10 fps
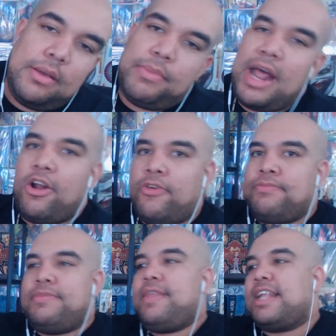But I don't know.
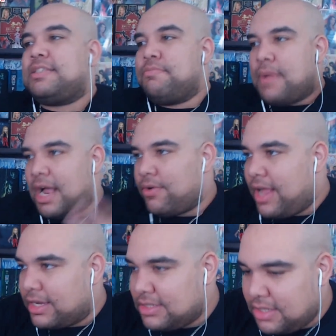That's my
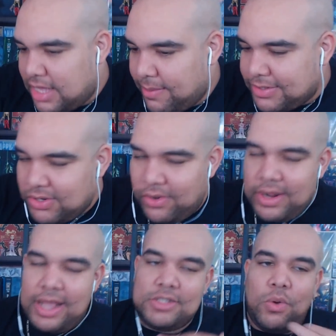reaction to the episode.
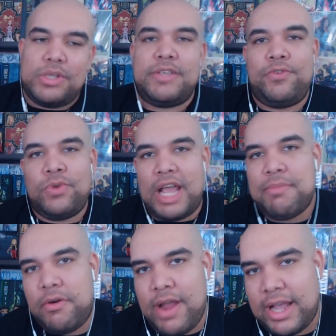As always, if you like
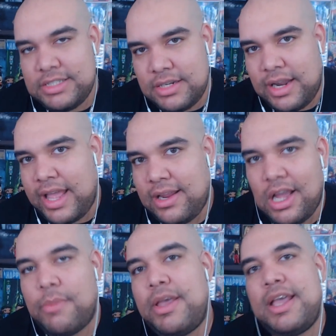my reaction, like,
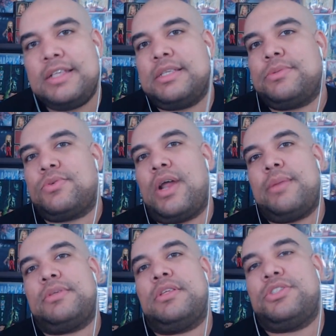comment, and subscribe
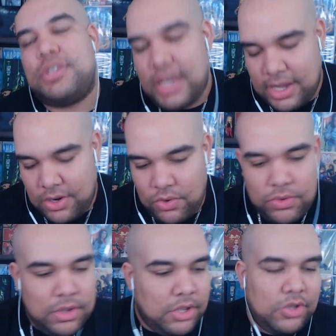to the channel.
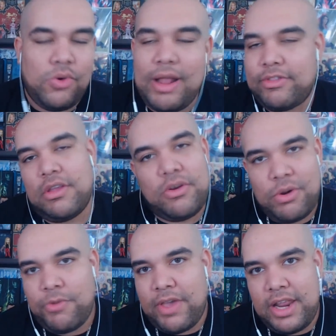You don't have to agree
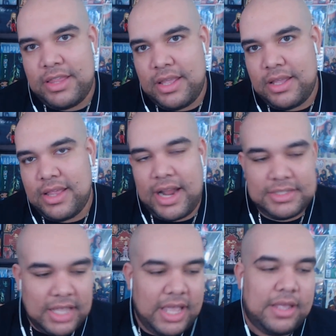with anything that I
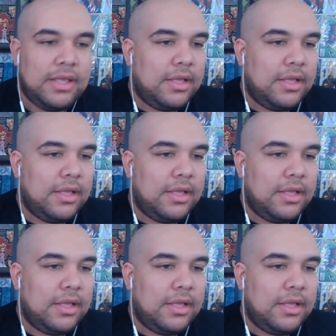say.